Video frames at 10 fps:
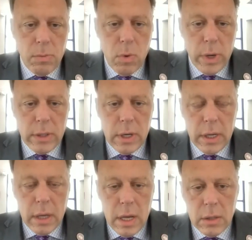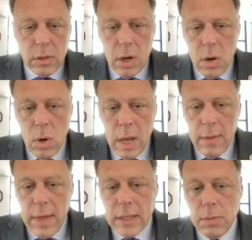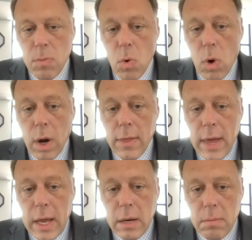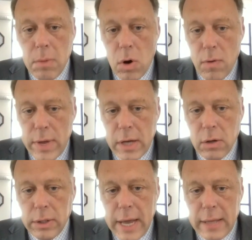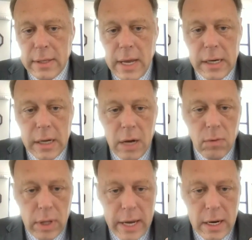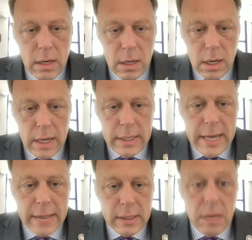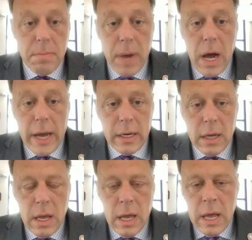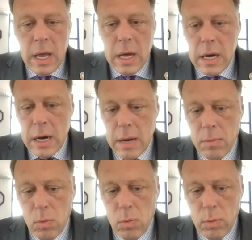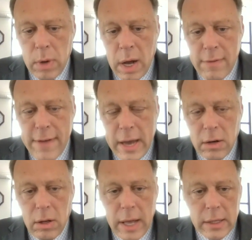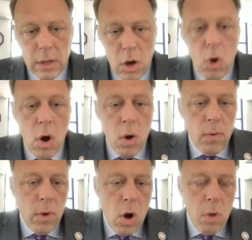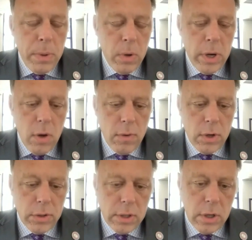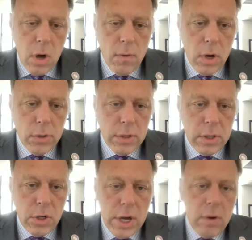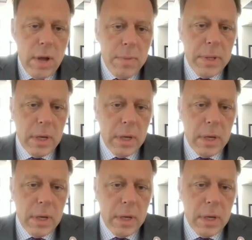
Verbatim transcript: poisoning. And so that's more than motor vehicle deaths and gun related uh, deaths combined. Um, uh, fentanyl has o- o- opioid overdoses and overdoses in general have been the